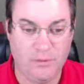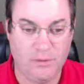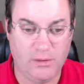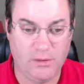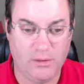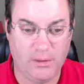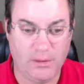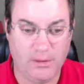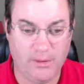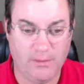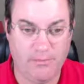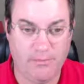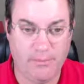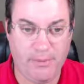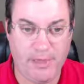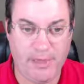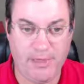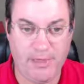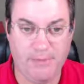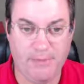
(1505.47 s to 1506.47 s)
Okay, back
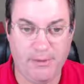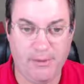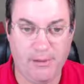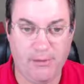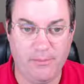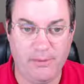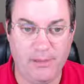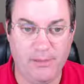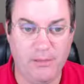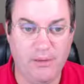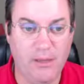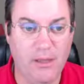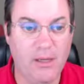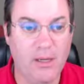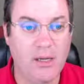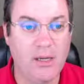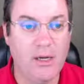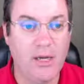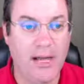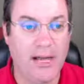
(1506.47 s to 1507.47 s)
up a little bit.
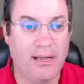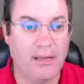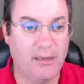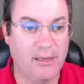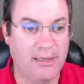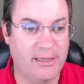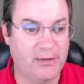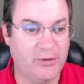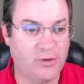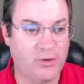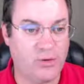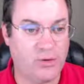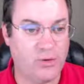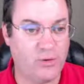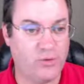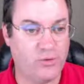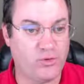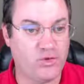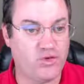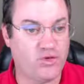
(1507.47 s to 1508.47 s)
I'll enter
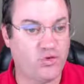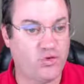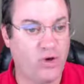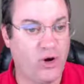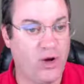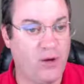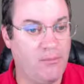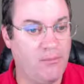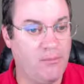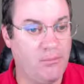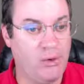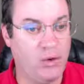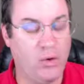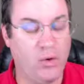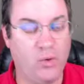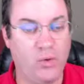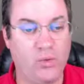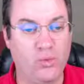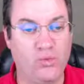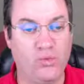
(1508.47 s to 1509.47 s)

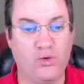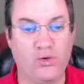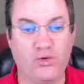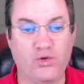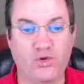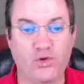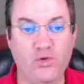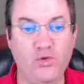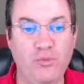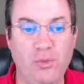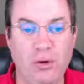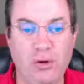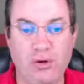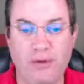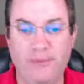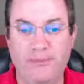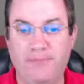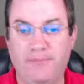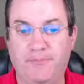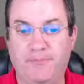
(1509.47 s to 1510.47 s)
trombone 2-part,
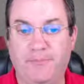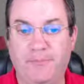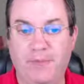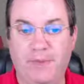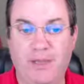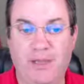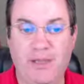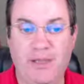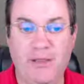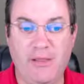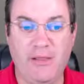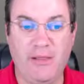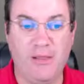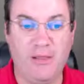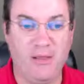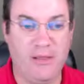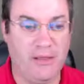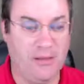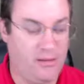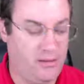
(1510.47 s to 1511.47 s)
and
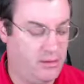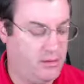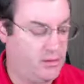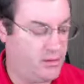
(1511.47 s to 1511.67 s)
then